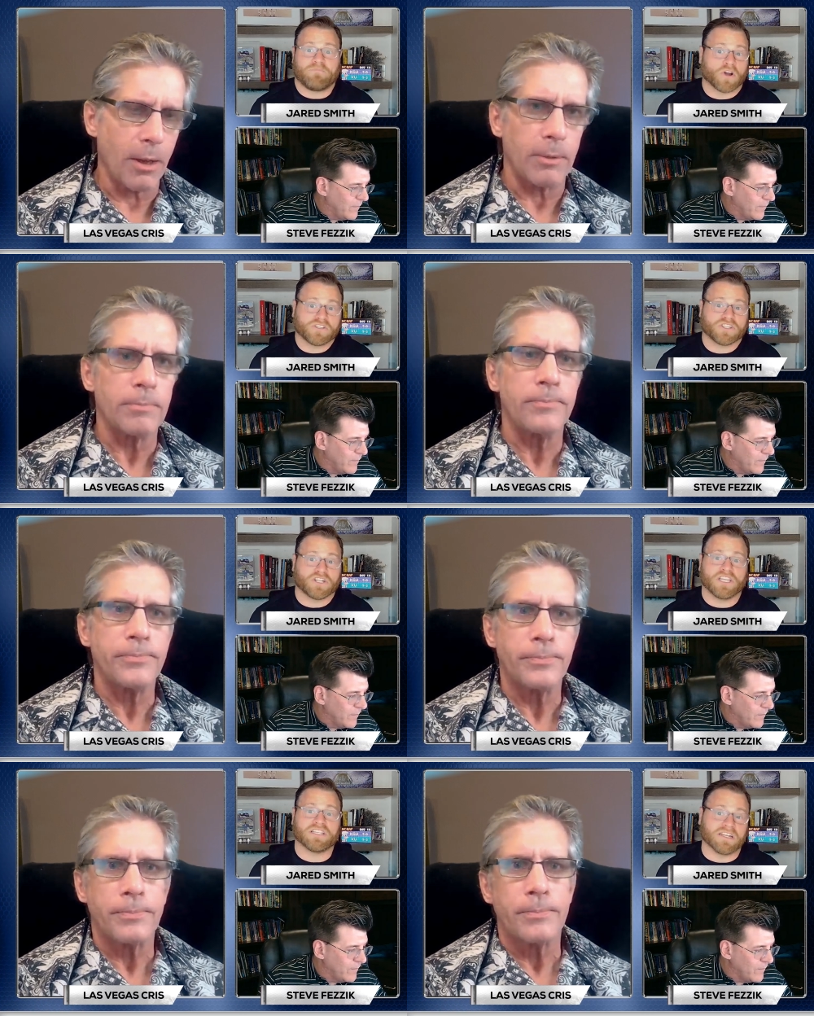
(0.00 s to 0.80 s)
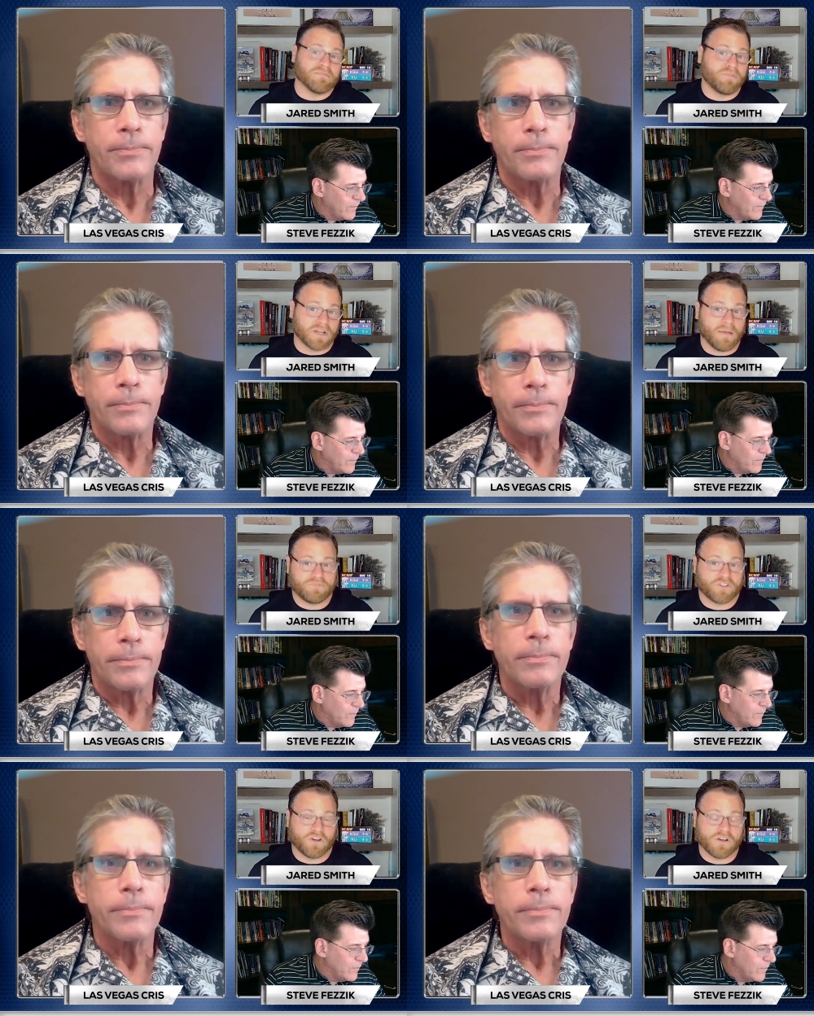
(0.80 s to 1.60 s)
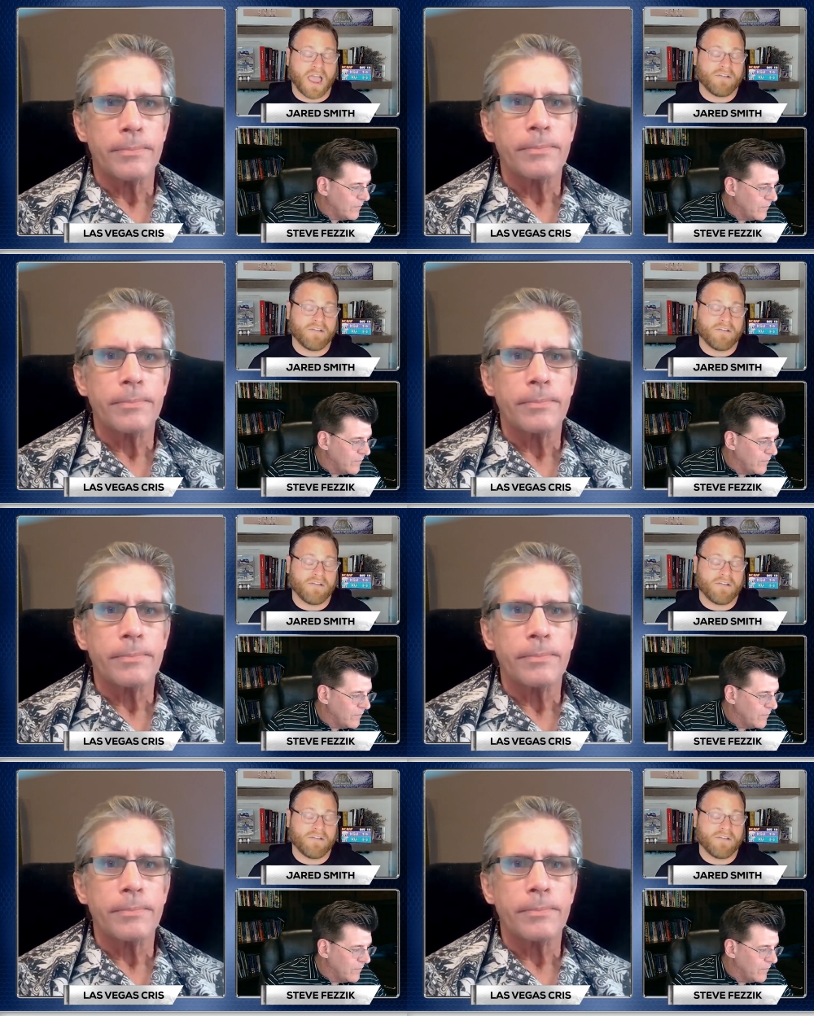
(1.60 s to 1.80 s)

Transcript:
Speaker 1: all. I personally didn't, but I'm sure